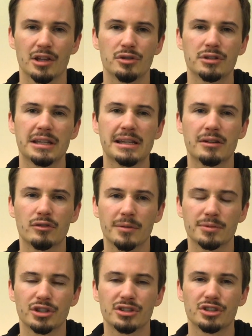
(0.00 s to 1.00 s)
using
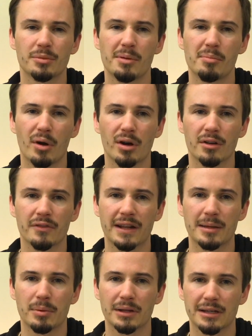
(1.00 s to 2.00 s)
encryption should be part of any
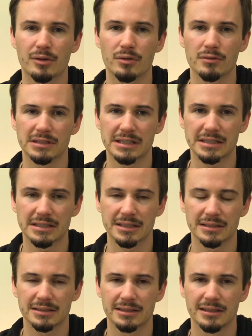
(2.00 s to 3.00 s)
political
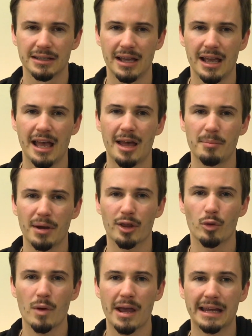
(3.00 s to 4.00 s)
resistance. And by the
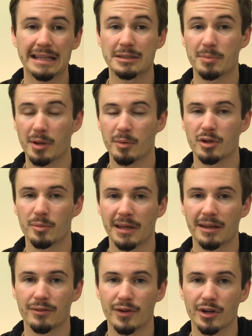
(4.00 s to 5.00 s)
way, despite what you may
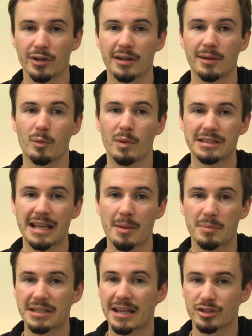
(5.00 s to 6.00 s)
have heard, WhatsApp
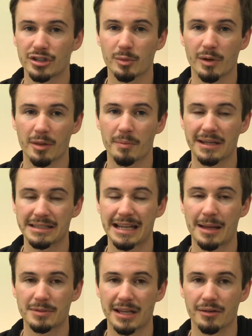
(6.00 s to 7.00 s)
is actually one of the best
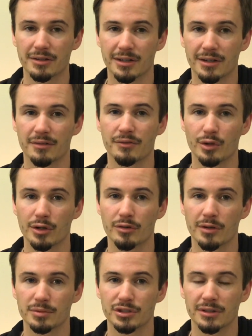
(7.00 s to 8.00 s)
apps out there for
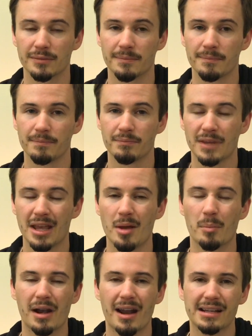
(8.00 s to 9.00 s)
encryption.
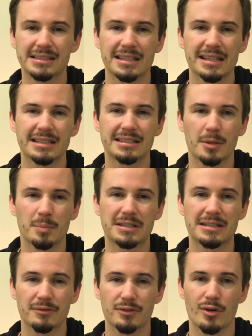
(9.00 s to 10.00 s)
But honestly, this tip is
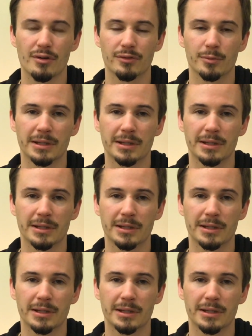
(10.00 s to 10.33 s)
difficult for